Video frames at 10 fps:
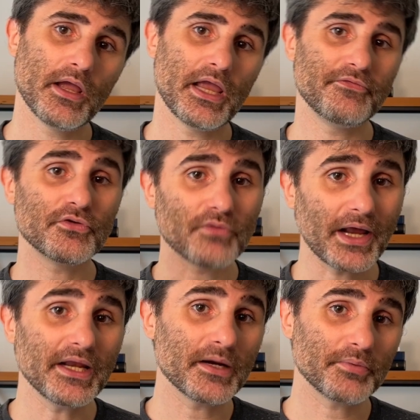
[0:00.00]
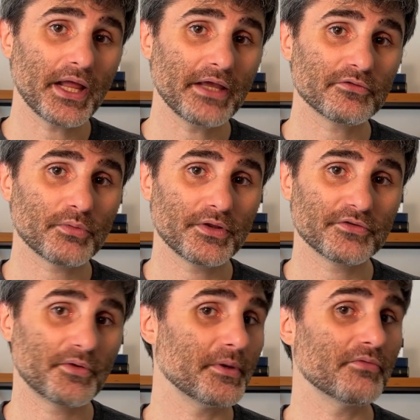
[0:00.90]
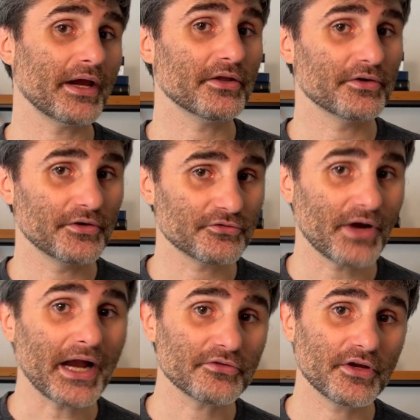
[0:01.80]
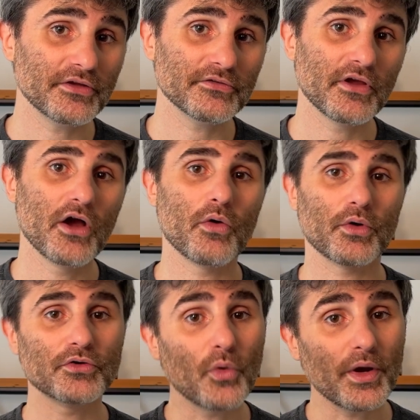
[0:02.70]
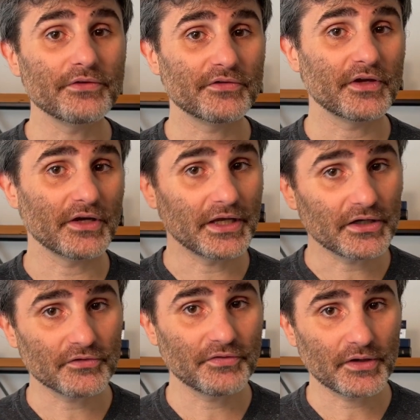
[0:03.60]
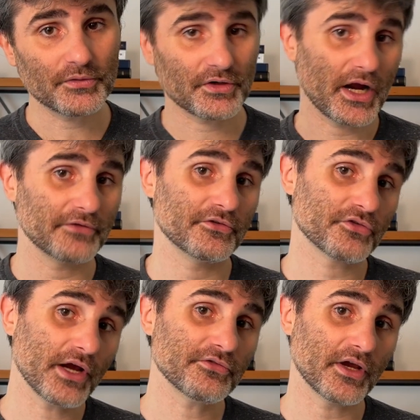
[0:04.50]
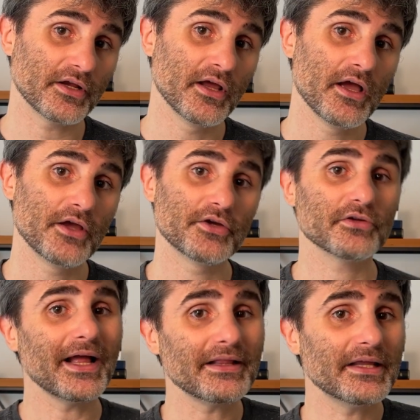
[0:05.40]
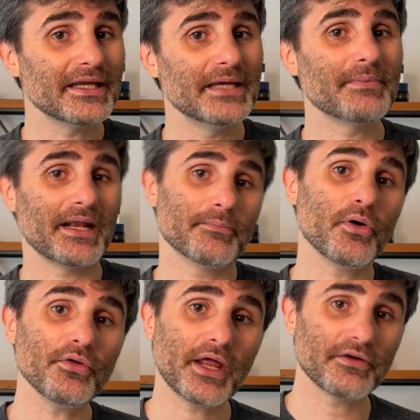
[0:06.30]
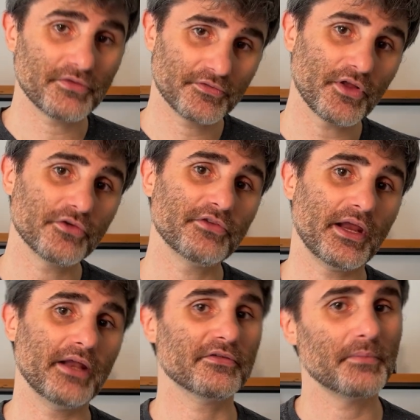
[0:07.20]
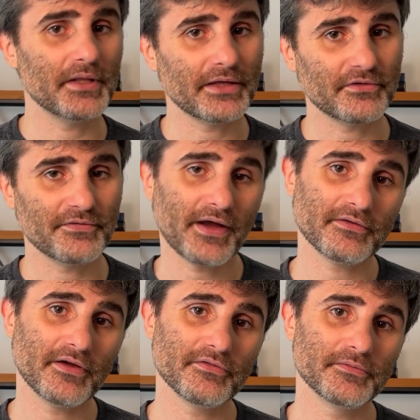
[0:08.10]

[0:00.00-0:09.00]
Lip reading: If you write in a place where there's going to be regular distractions or noise is going to interfere with your concentration, you're likely to keep getting pulled out of your flow state and it's going to be less effective.